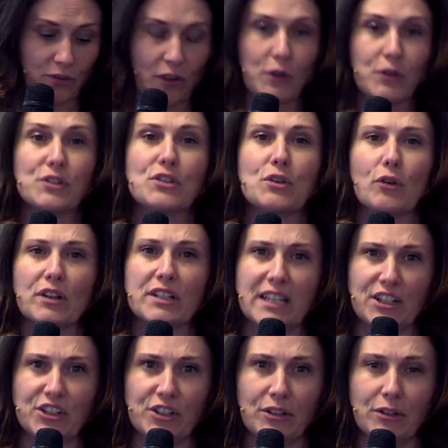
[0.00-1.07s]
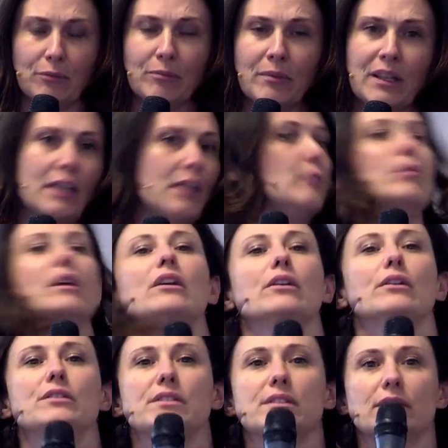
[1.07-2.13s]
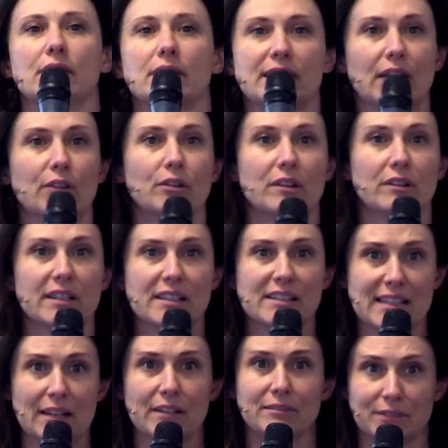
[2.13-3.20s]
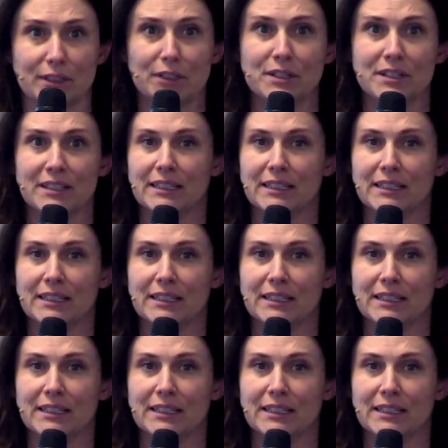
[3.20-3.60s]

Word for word: focus your attention on because, is that, is that good?